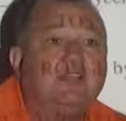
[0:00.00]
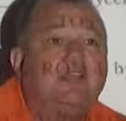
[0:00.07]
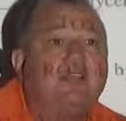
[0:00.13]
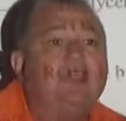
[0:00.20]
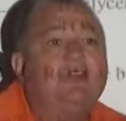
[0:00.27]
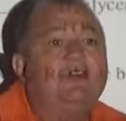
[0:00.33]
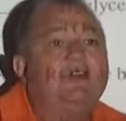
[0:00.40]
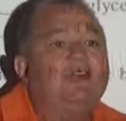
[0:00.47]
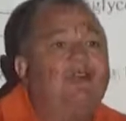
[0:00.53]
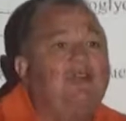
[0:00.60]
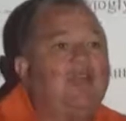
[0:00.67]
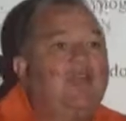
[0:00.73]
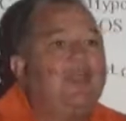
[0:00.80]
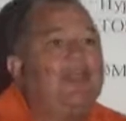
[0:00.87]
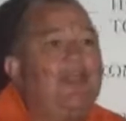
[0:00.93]

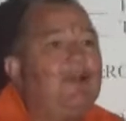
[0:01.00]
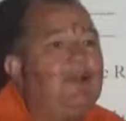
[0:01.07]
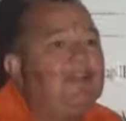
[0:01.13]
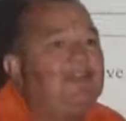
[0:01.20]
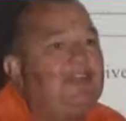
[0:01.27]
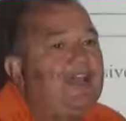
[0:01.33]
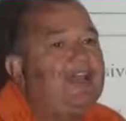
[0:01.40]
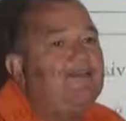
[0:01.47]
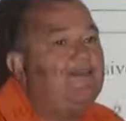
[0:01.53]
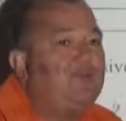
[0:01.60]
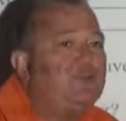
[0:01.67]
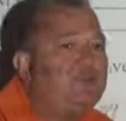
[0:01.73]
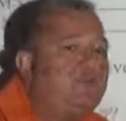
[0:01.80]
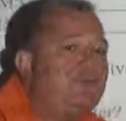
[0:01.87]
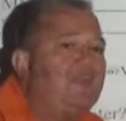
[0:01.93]
Okay, I can't raise it any
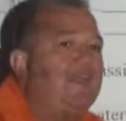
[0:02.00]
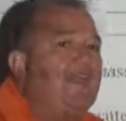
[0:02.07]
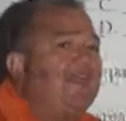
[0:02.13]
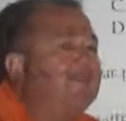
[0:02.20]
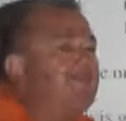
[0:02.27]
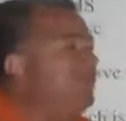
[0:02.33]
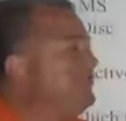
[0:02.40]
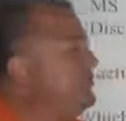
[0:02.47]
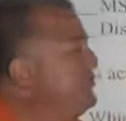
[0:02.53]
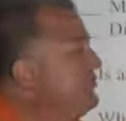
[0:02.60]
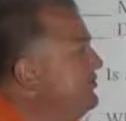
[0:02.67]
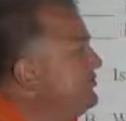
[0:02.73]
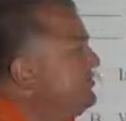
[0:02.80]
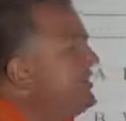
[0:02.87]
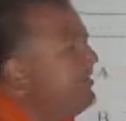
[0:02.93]
further than that tells us
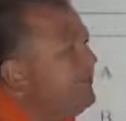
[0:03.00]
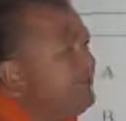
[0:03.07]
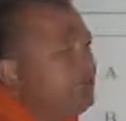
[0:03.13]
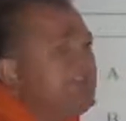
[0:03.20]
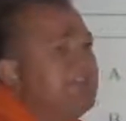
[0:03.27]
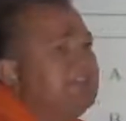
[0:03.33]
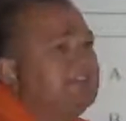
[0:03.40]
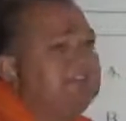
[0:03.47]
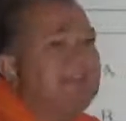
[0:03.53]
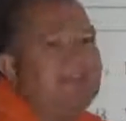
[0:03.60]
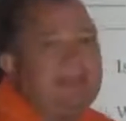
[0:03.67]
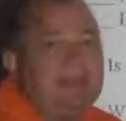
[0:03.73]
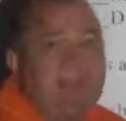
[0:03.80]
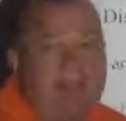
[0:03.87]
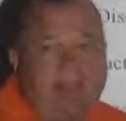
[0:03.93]
there's either
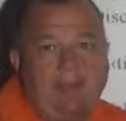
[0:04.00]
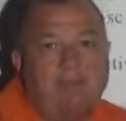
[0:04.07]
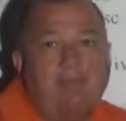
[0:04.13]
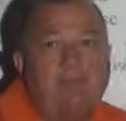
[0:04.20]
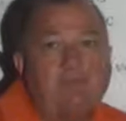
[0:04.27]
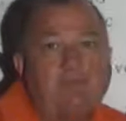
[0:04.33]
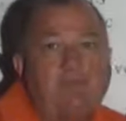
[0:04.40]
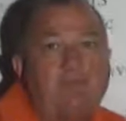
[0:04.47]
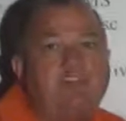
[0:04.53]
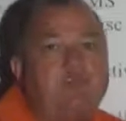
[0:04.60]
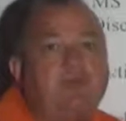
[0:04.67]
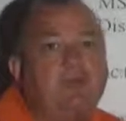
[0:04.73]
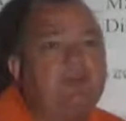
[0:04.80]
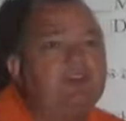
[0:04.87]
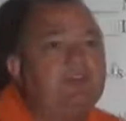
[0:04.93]
something hampering the range of
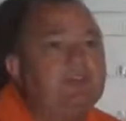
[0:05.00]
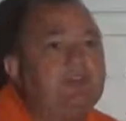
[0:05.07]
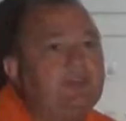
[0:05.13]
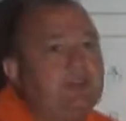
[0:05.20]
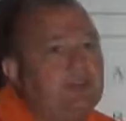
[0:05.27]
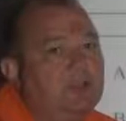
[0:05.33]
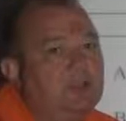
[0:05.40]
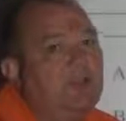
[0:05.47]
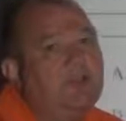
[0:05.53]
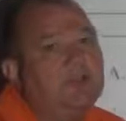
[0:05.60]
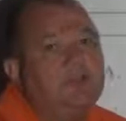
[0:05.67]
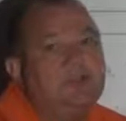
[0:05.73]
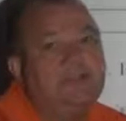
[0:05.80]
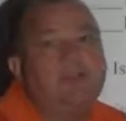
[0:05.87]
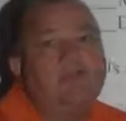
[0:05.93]
motion or
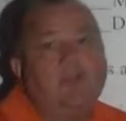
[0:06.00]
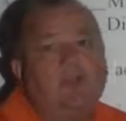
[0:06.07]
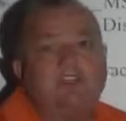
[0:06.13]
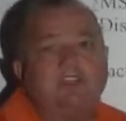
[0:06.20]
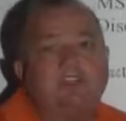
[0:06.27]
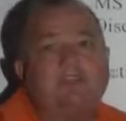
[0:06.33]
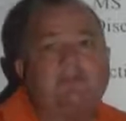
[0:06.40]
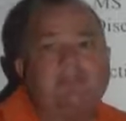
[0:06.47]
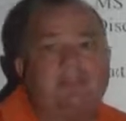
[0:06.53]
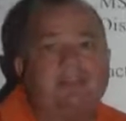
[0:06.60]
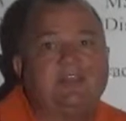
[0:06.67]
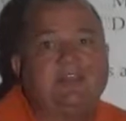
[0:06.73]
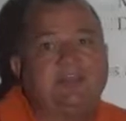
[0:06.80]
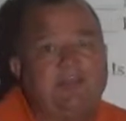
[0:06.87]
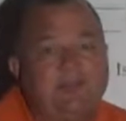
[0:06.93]
that they've lost the
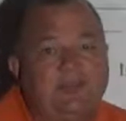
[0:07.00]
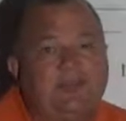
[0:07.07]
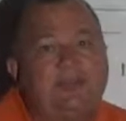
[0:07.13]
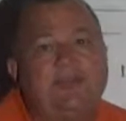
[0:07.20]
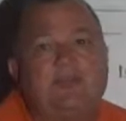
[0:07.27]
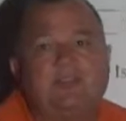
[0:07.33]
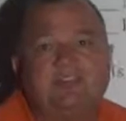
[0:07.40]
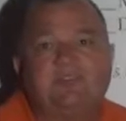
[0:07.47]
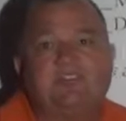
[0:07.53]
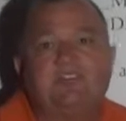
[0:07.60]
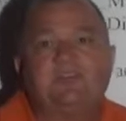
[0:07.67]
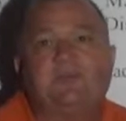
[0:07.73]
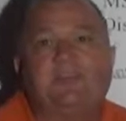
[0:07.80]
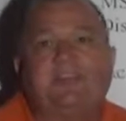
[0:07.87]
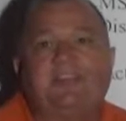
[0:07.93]
ability to do it and the muscle
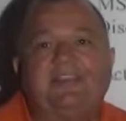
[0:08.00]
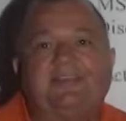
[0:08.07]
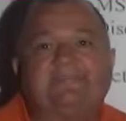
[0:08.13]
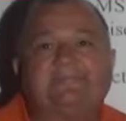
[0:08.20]
is weak.